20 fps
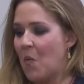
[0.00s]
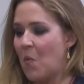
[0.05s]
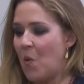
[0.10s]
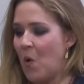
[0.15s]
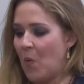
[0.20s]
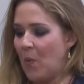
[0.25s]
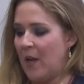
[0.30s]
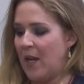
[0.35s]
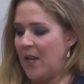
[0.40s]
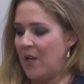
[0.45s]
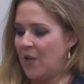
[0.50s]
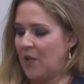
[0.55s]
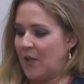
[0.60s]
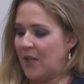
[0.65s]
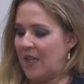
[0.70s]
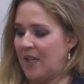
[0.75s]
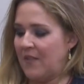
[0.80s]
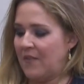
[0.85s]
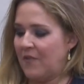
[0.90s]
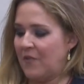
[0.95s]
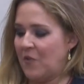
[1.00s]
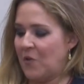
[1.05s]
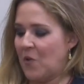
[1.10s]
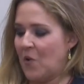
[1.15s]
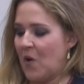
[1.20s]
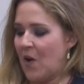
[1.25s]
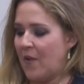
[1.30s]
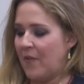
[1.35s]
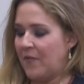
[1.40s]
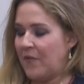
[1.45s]
What we're looking
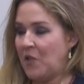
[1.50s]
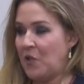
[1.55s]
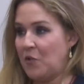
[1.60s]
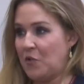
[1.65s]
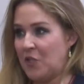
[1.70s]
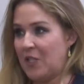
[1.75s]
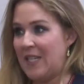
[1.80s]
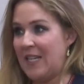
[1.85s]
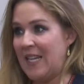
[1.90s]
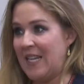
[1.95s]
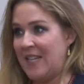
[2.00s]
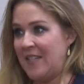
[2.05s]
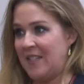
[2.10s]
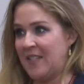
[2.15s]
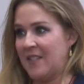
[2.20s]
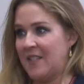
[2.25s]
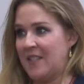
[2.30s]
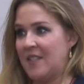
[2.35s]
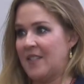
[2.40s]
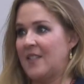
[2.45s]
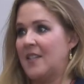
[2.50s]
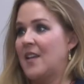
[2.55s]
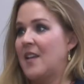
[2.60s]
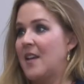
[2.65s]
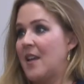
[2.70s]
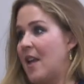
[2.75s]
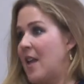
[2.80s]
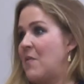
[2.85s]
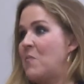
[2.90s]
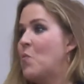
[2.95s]
for are future leaders
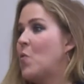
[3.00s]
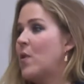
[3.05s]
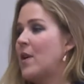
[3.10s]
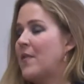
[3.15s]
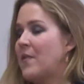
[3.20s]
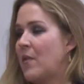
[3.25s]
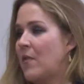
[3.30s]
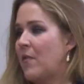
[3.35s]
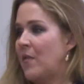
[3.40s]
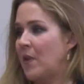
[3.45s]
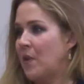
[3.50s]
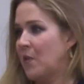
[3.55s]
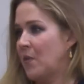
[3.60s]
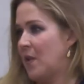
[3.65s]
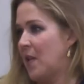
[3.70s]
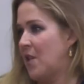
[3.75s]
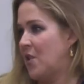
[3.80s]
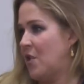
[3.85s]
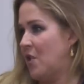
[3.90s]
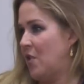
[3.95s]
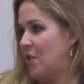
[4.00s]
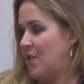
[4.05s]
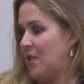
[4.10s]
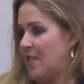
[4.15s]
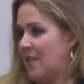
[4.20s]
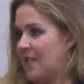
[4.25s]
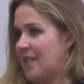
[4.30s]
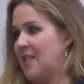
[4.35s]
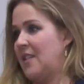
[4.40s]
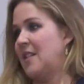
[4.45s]
in whatever field they choose to